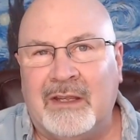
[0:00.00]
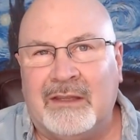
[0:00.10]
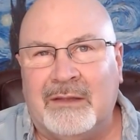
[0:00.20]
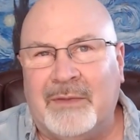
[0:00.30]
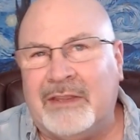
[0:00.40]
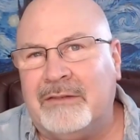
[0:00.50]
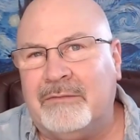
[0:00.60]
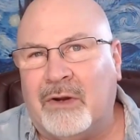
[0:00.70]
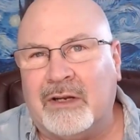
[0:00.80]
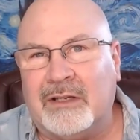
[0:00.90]
the method
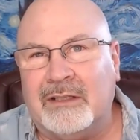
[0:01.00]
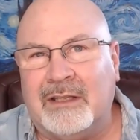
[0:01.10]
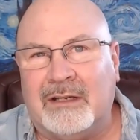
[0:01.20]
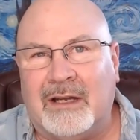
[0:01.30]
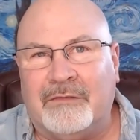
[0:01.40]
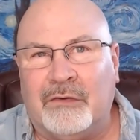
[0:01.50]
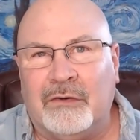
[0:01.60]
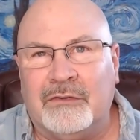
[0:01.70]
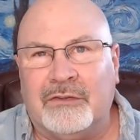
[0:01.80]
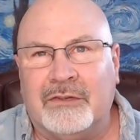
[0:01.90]
of marketing that
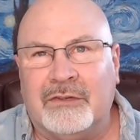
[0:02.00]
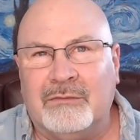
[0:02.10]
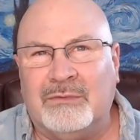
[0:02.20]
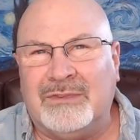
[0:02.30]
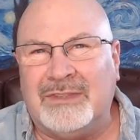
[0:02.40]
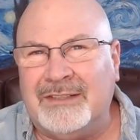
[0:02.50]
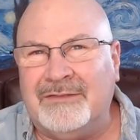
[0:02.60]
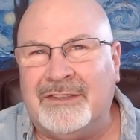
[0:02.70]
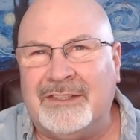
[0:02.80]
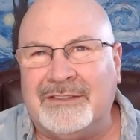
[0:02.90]
offers one
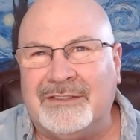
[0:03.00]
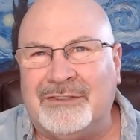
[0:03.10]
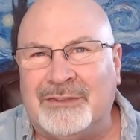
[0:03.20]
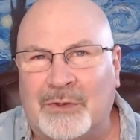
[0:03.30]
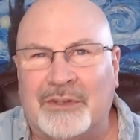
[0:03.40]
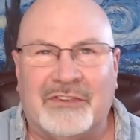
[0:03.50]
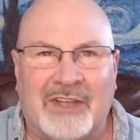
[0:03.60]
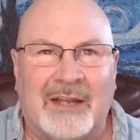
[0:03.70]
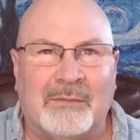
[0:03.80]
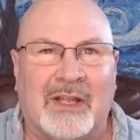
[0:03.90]
of the shortest
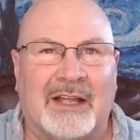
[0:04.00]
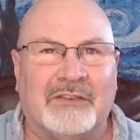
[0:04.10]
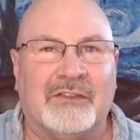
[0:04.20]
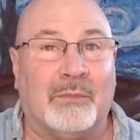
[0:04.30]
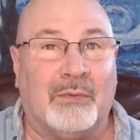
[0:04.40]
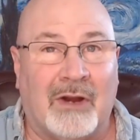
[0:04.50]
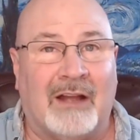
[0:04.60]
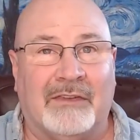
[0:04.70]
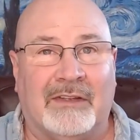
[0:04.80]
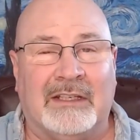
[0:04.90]
timelines to
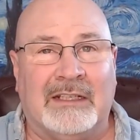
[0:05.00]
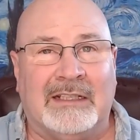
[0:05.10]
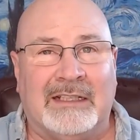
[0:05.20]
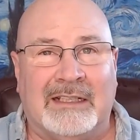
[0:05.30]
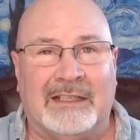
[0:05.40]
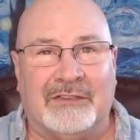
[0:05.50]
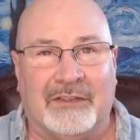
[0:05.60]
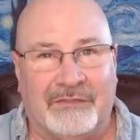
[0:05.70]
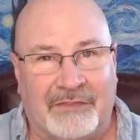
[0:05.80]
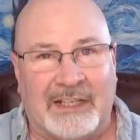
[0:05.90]
profit is
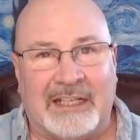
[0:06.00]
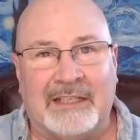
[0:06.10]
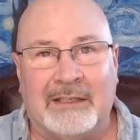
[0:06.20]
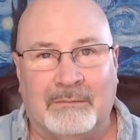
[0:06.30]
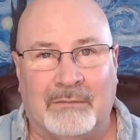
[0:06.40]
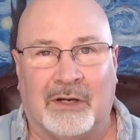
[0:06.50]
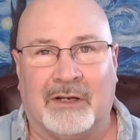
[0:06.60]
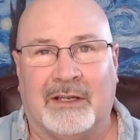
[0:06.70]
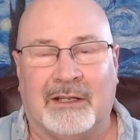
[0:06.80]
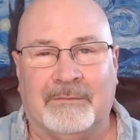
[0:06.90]
affiliate
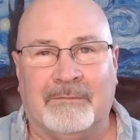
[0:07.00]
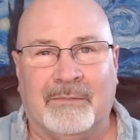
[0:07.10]
marketing.